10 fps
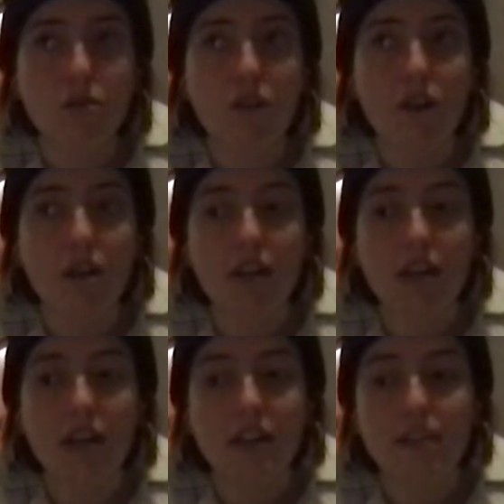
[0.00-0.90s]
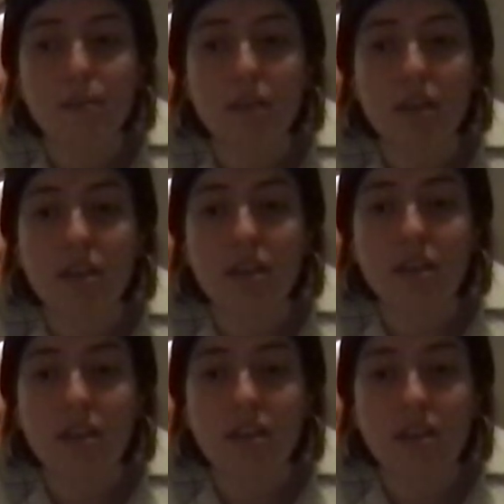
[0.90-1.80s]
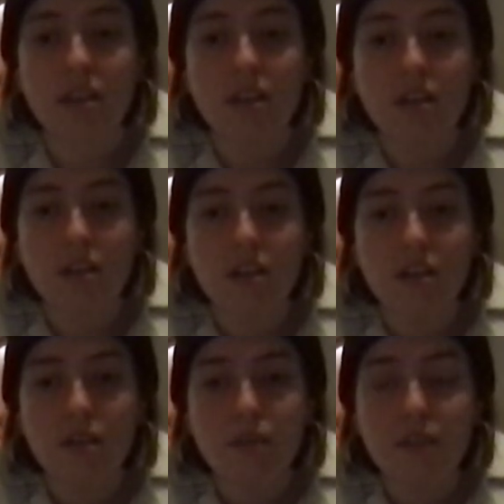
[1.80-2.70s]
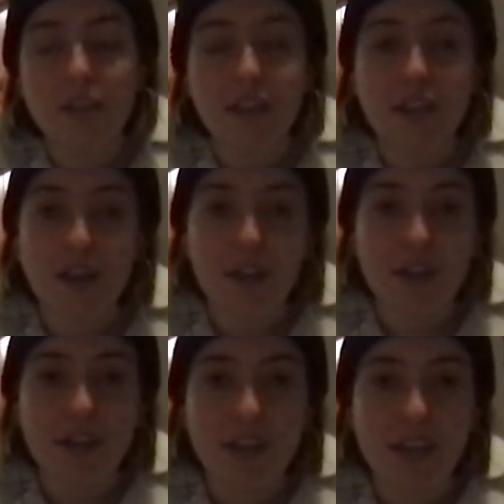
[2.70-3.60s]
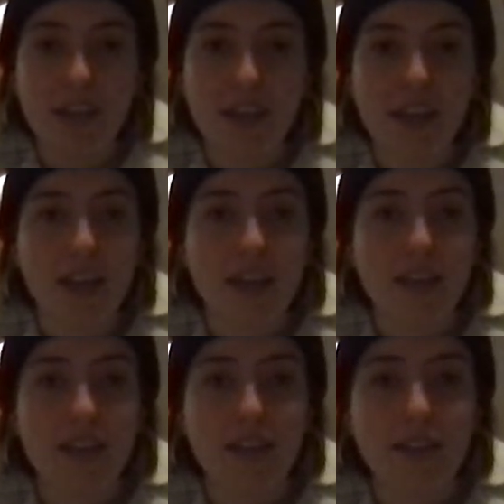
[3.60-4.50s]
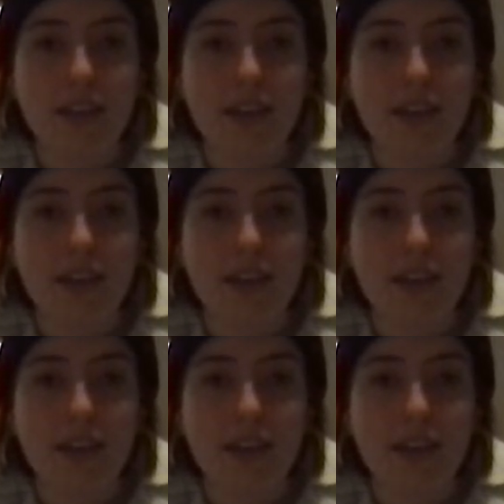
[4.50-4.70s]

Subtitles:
far, like, it's been really encouraging and